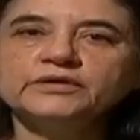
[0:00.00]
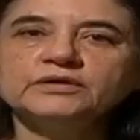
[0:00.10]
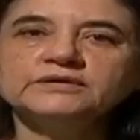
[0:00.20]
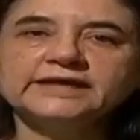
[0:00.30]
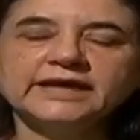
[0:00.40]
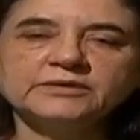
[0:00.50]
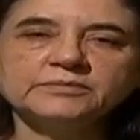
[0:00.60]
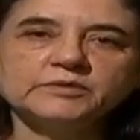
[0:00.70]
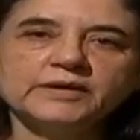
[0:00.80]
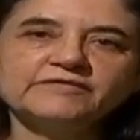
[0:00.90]
in all, the
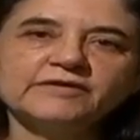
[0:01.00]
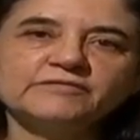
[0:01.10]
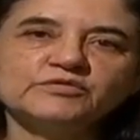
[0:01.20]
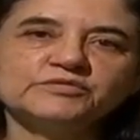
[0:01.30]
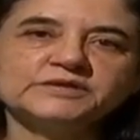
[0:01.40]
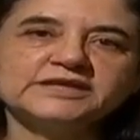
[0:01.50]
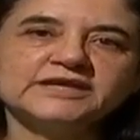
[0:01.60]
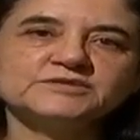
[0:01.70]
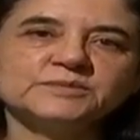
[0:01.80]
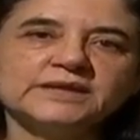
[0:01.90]
animal welfare movement
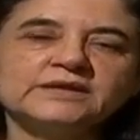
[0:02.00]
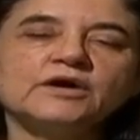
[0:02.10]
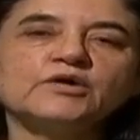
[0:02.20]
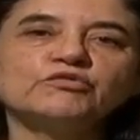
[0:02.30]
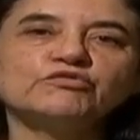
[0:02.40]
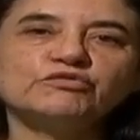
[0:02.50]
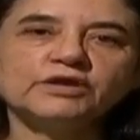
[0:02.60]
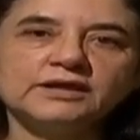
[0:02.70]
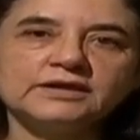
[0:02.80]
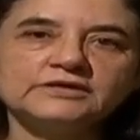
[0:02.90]
has been
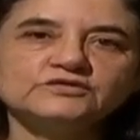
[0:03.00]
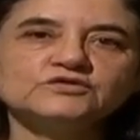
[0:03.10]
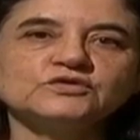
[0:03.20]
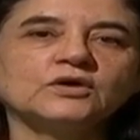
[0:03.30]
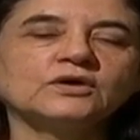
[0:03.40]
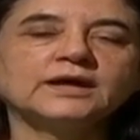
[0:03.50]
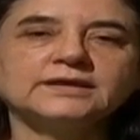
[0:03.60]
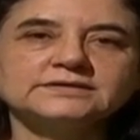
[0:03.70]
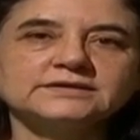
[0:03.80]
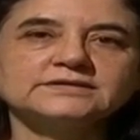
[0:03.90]
really strong
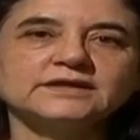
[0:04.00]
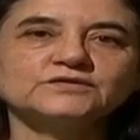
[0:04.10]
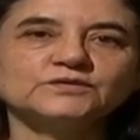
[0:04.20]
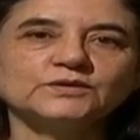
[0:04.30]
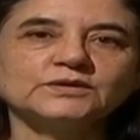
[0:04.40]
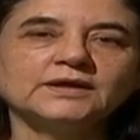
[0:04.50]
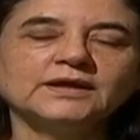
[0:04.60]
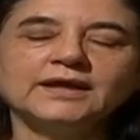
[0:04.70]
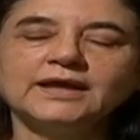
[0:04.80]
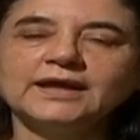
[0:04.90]
and successful.
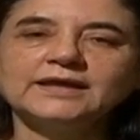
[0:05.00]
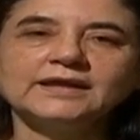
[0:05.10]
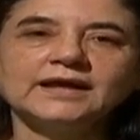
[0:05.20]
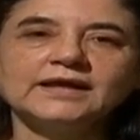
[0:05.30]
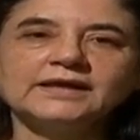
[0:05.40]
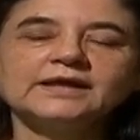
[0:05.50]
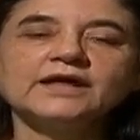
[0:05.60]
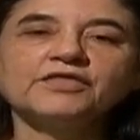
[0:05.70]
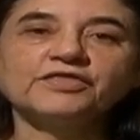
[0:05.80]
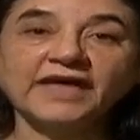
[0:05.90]
And
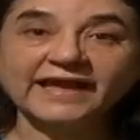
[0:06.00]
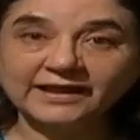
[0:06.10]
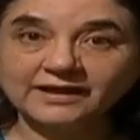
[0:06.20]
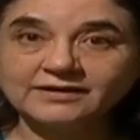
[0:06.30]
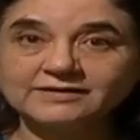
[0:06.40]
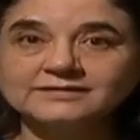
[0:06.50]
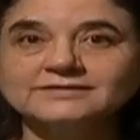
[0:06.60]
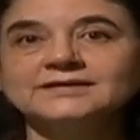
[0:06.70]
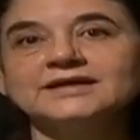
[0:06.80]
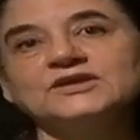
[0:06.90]
I thank
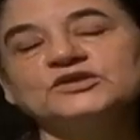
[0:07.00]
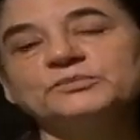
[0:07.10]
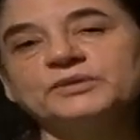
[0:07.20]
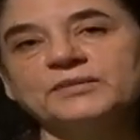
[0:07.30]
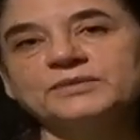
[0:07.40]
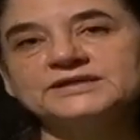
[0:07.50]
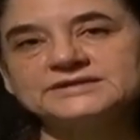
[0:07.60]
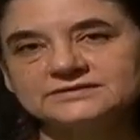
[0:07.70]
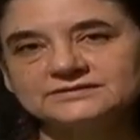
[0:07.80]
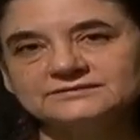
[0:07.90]
the Prime
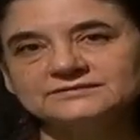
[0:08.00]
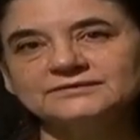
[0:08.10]
Minister